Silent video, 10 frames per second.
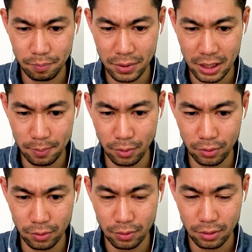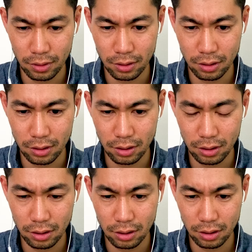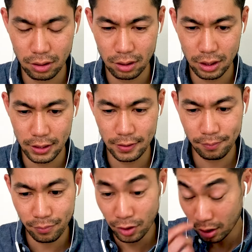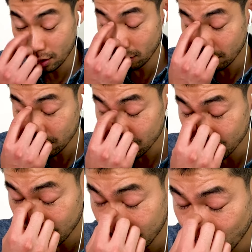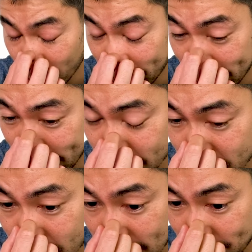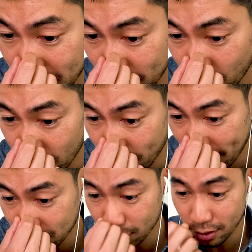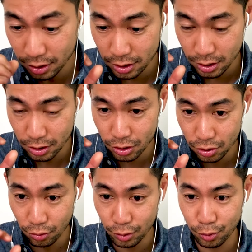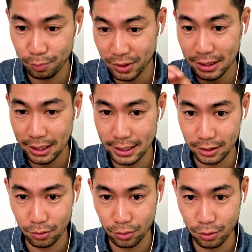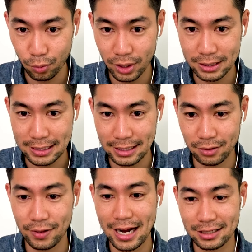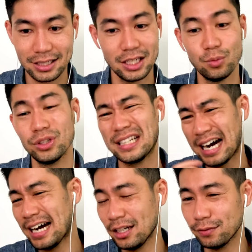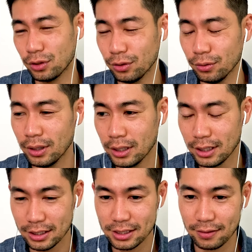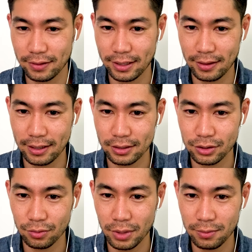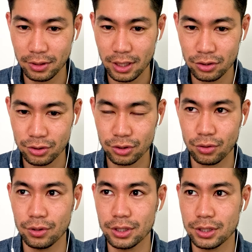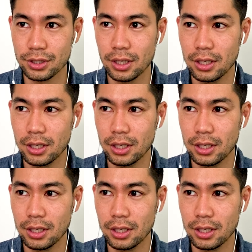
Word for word: people, there's a certain way, I guess, that people imagine this story would be like, or what kind of acting he would kind of do and stuff like that. So maybe dangerous choices